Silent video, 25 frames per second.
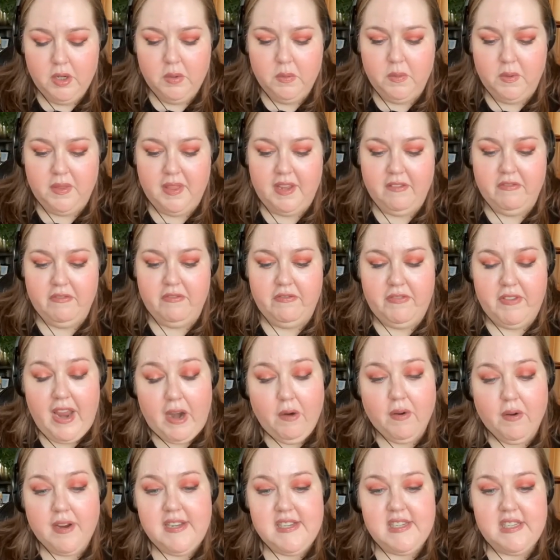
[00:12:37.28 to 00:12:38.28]
with a
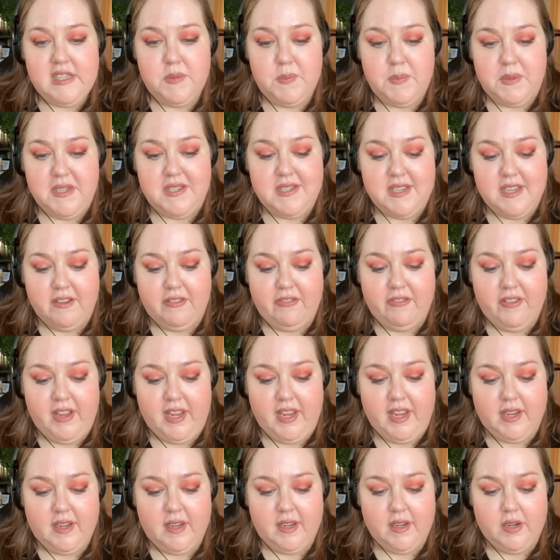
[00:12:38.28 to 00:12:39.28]
very
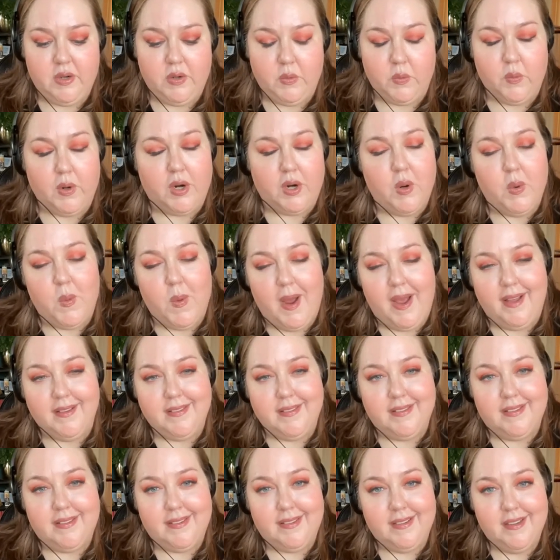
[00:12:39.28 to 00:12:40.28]
specific
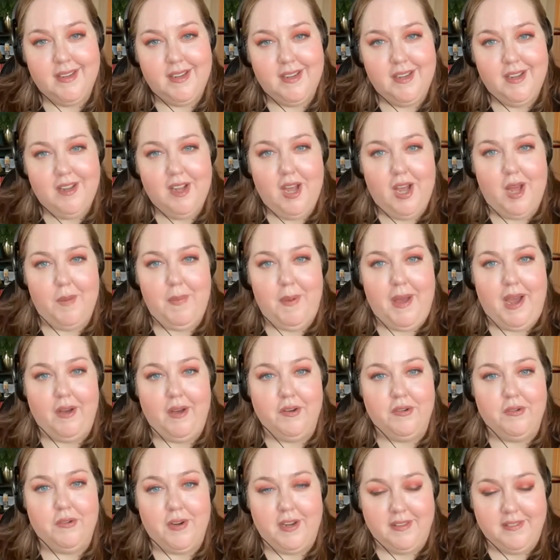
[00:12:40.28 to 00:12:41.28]
request
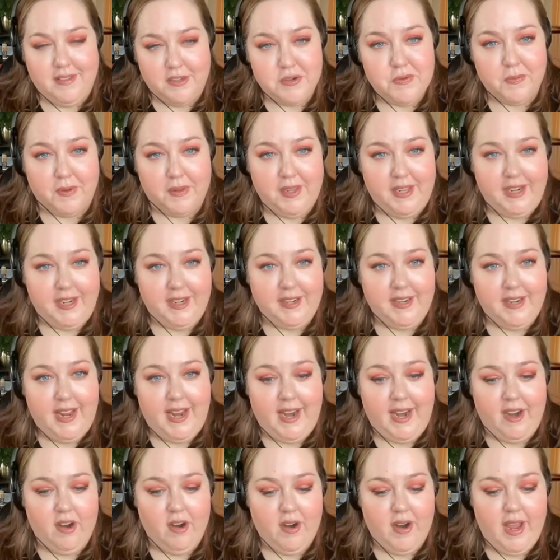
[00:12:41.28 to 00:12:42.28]
about transition-related
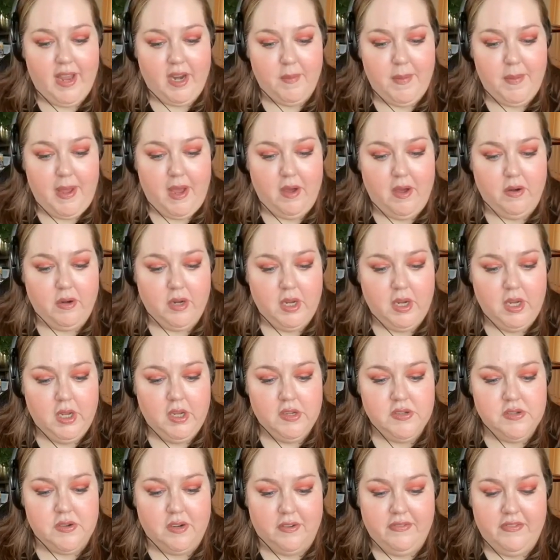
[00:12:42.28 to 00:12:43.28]
care and about
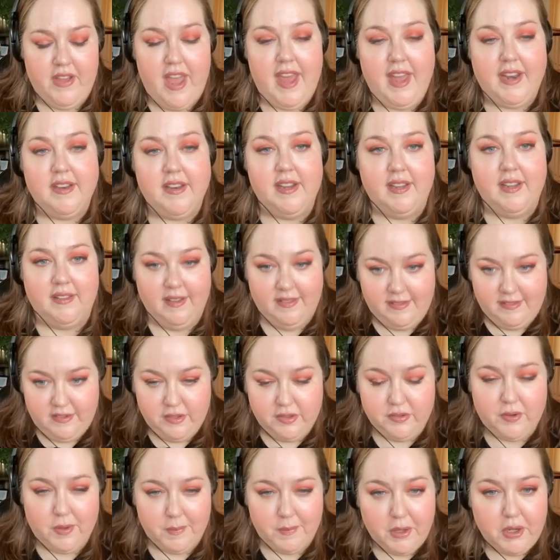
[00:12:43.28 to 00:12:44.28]
sort of ending this
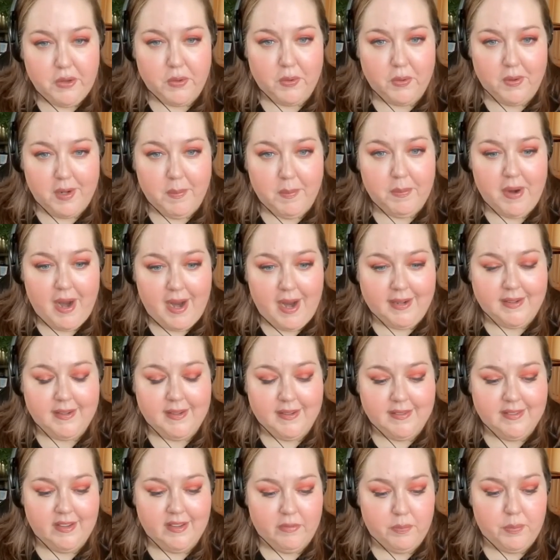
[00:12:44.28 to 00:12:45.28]
discriminatory
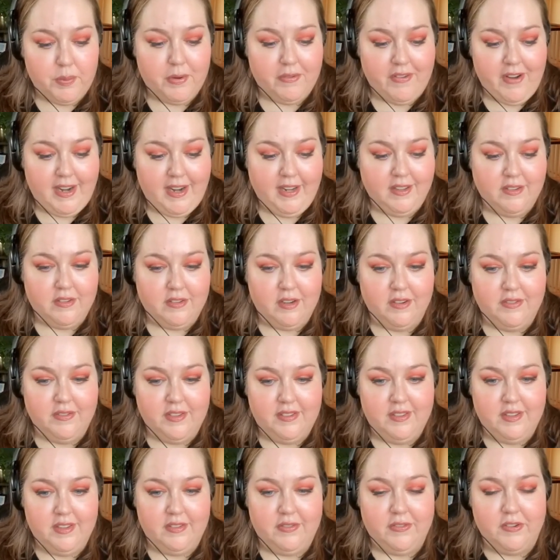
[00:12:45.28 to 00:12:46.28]
practice of providing
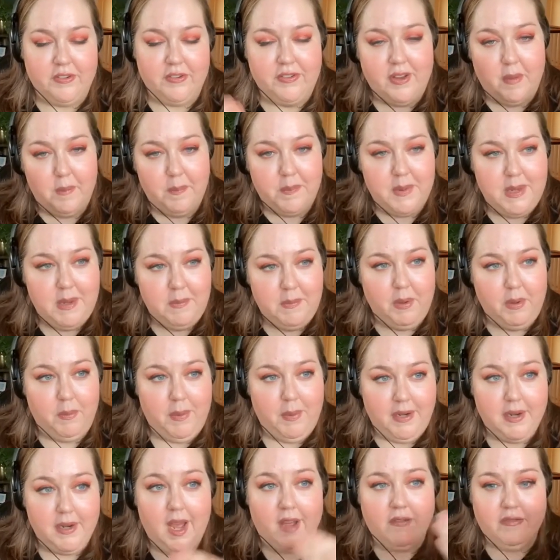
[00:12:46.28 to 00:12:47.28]
services for some people,
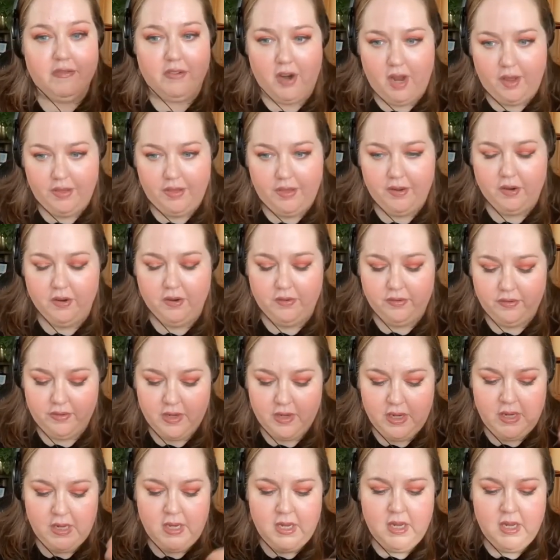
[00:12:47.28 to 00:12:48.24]
but not for others.